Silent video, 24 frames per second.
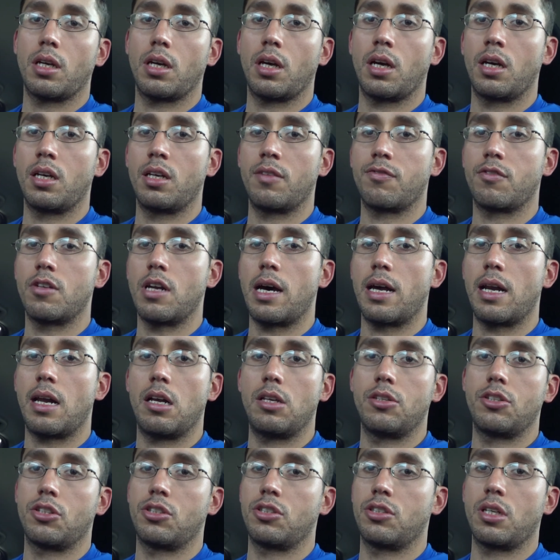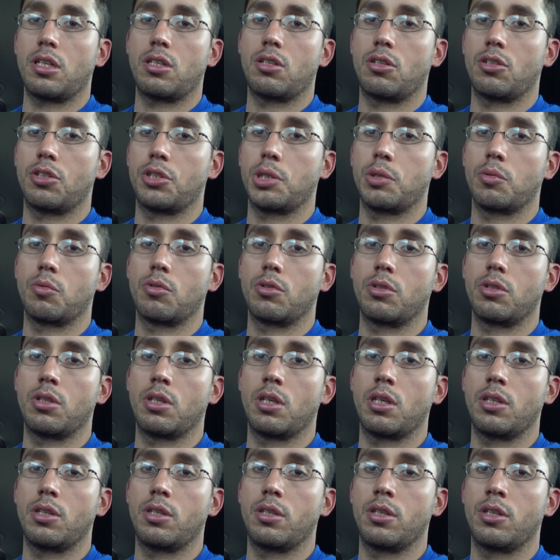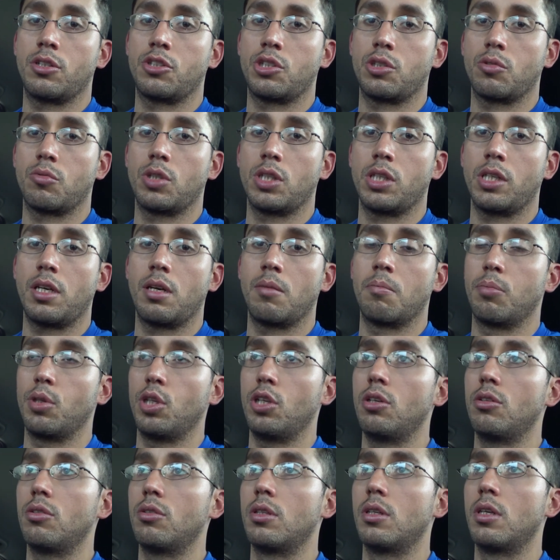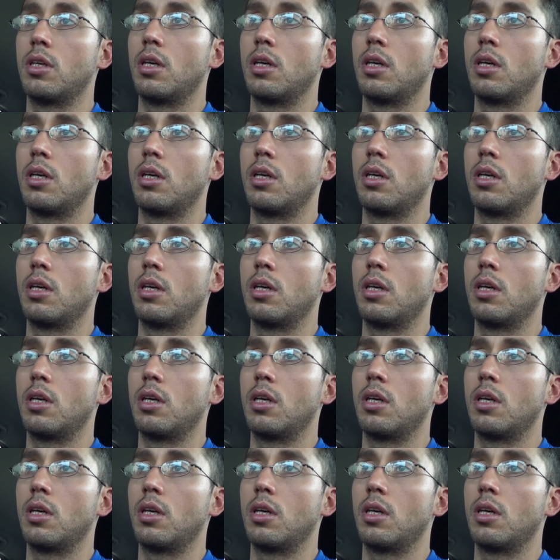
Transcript: Uh, if not, I'll just stick to the, the the cerulean blue.